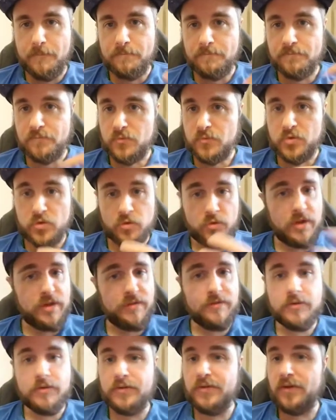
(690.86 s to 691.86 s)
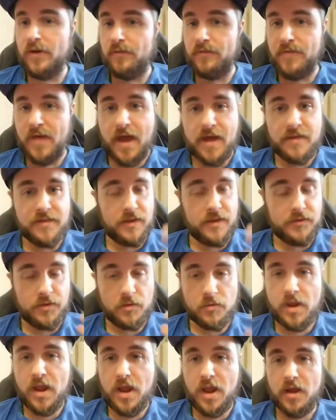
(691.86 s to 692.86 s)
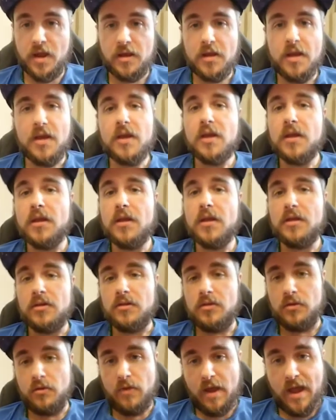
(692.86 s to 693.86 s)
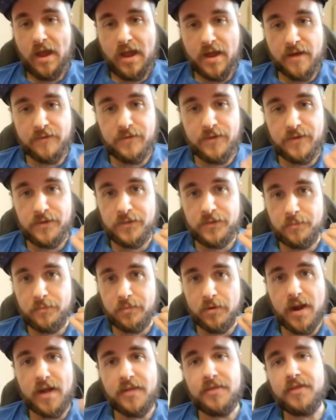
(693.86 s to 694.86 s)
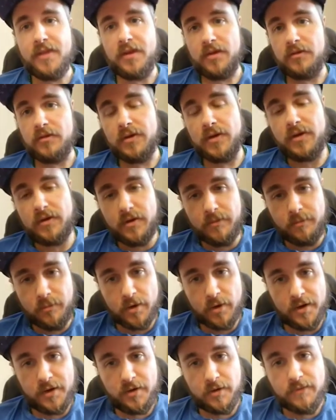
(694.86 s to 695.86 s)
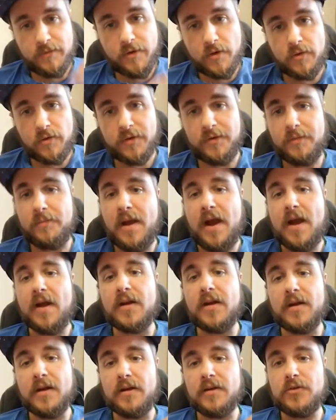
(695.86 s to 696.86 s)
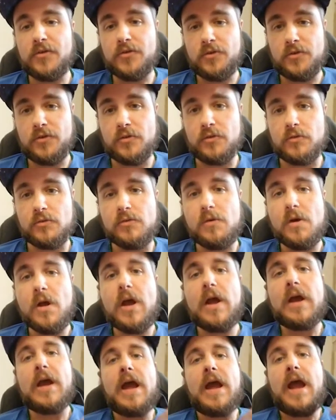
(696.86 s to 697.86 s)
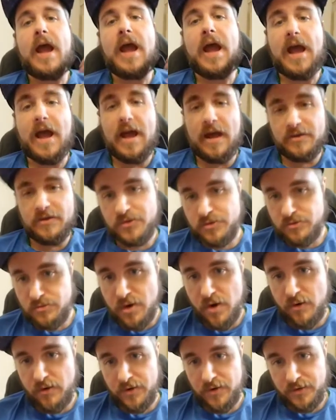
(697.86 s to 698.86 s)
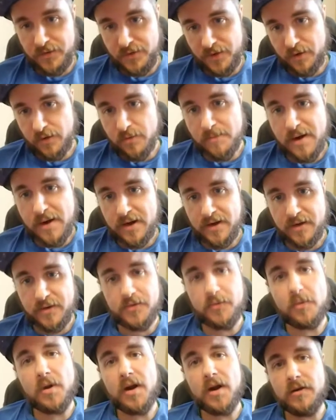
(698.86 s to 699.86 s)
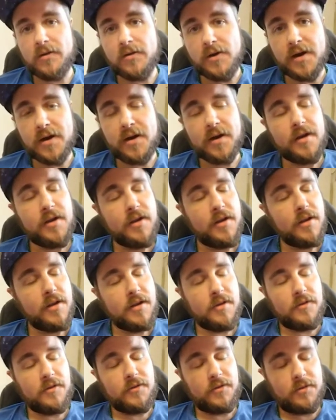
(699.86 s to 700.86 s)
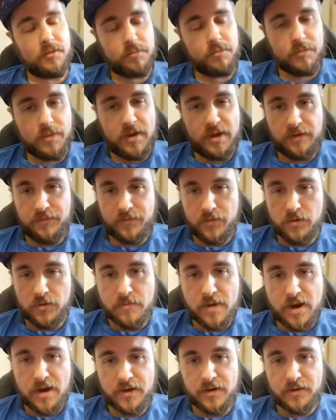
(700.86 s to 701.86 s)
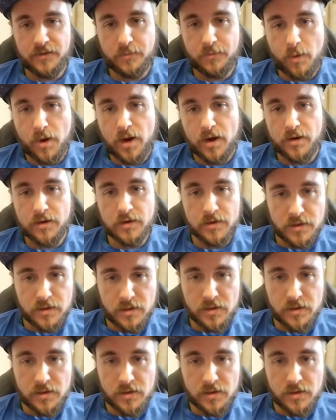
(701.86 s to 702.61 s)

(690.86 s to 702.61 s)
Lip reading: So give yourself that. That's okay. You have this breath that you can bring your focus back to as you notice that your mind is wandering. So if your mind has wandered,